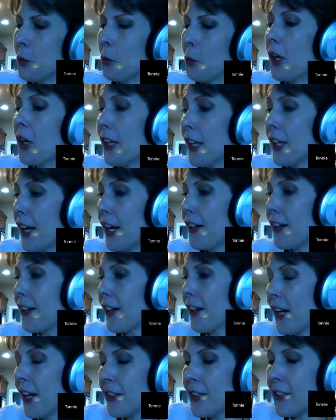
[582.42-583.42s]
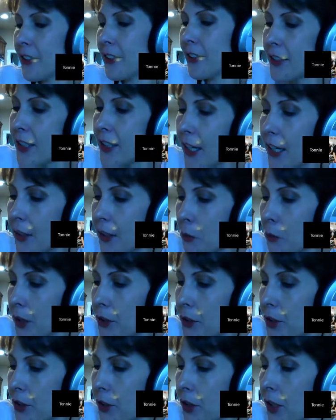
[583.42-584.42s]
Well, and I did the 10 one
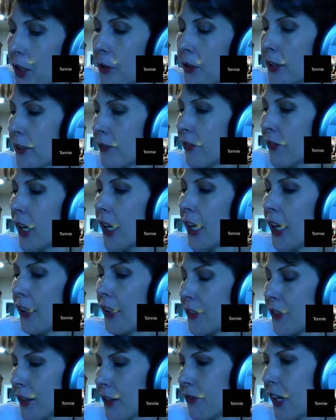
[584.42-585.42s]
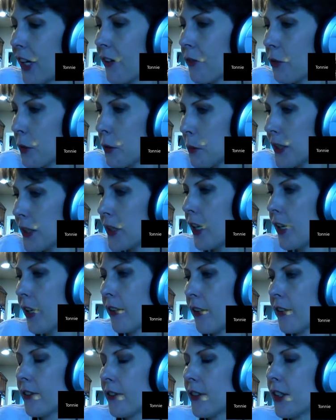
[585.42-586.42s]
too, or this 5. The 5 would be
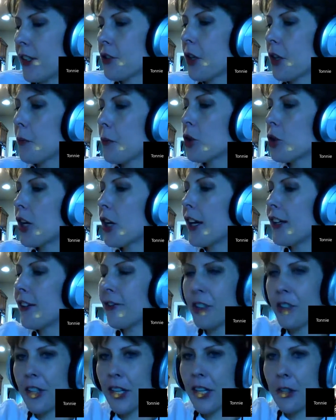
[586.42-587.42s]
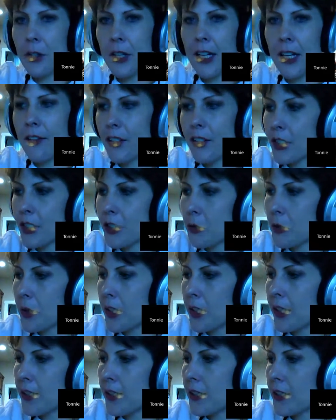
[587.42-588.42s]
10. So I'm trying to figure out, okay, if it's 3
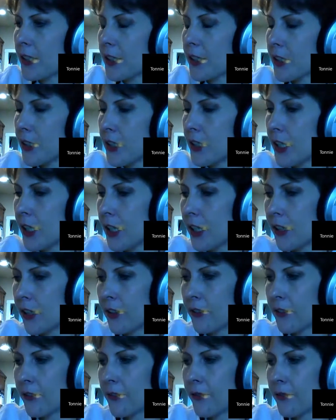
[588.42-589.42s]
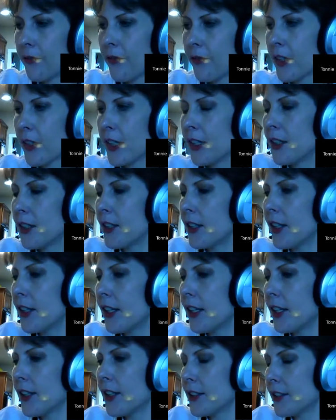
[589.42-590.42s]
and 6 and 10,
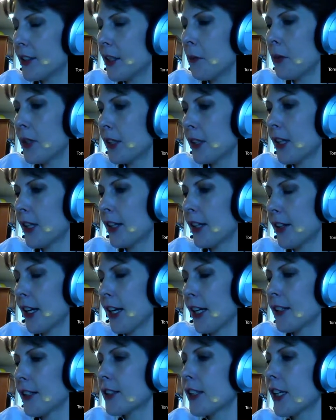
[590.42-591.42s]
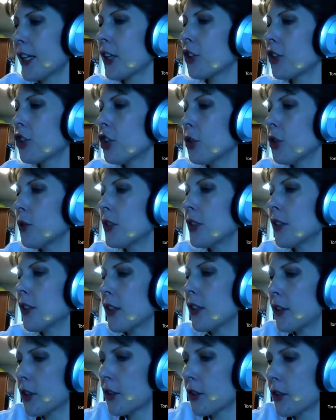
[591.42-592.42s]
it's something like that. It's like 2 to the
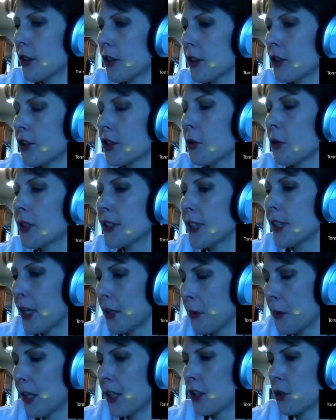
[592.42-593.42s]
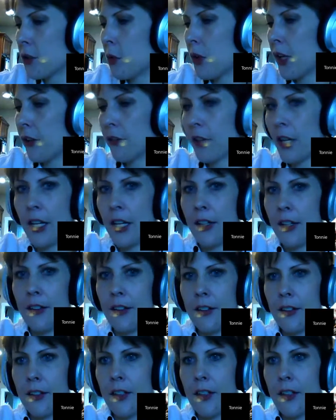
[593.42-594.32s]
3rd, so it's n-1, right?